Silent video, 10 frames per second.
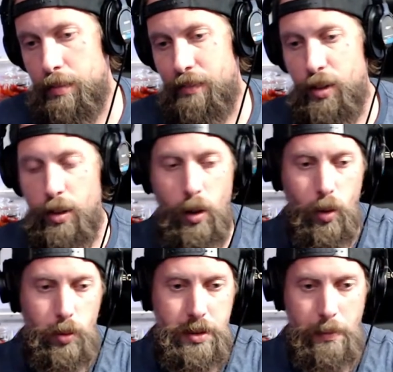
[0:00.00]
If you
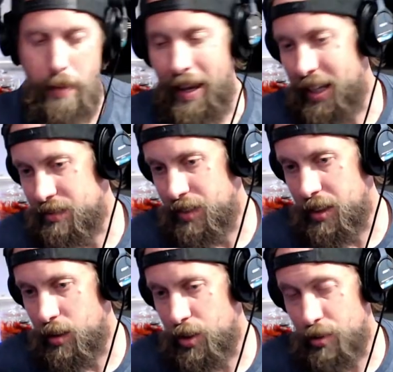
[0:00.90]
go to past
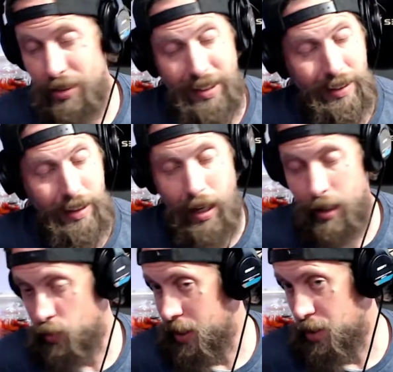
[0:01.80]
videos, you'll see a
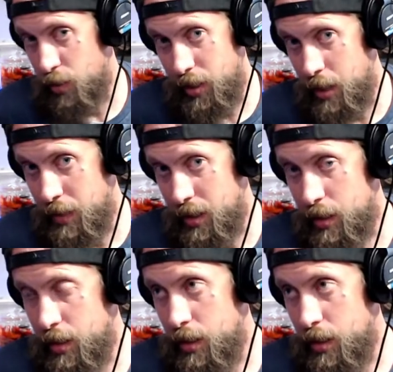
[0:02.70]
lot of retro gaming